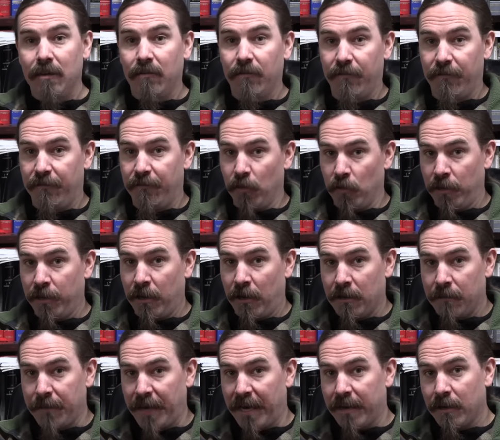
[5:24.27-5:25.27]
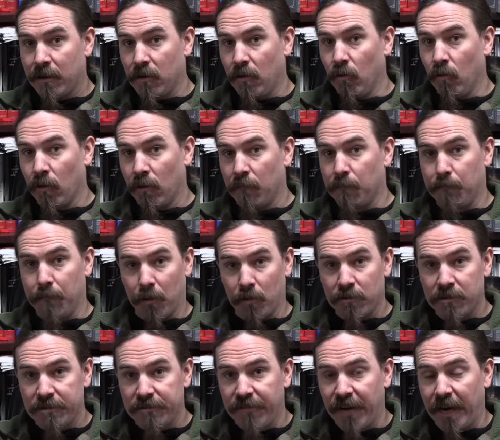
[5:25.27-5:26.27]
fully automatic or
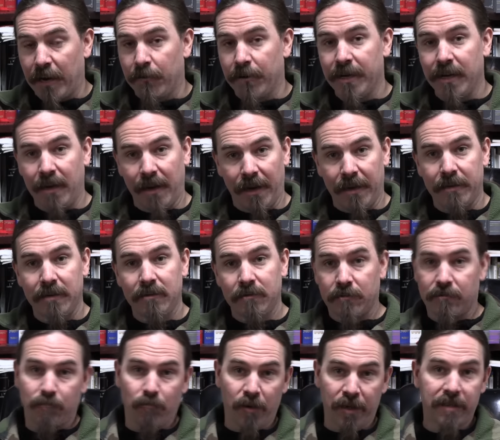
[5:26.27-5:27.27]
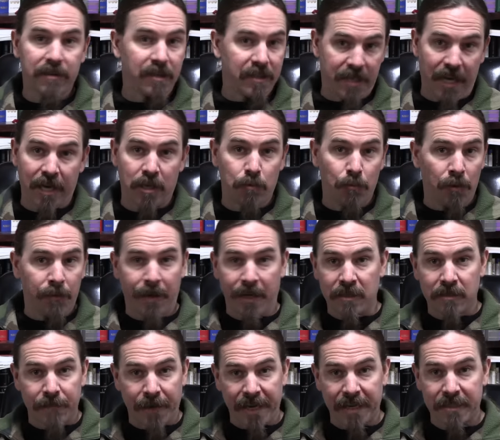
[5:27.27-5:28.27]
burst firing guns with detachable
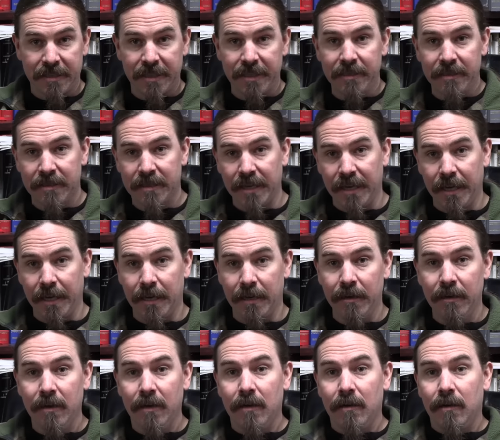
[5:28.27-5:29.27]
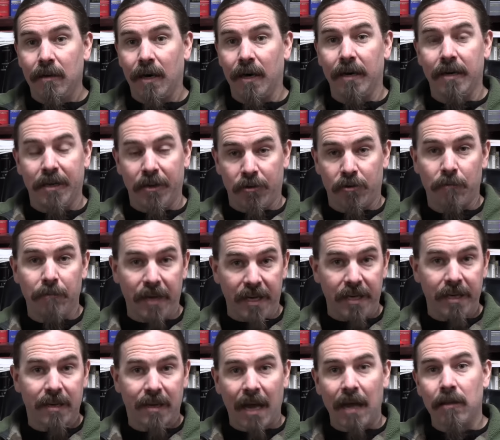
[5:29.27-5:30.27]
box magazines in uh,
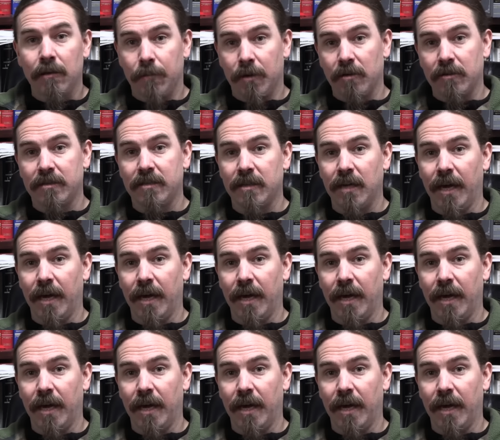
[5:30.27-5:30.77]
intermediate calibers.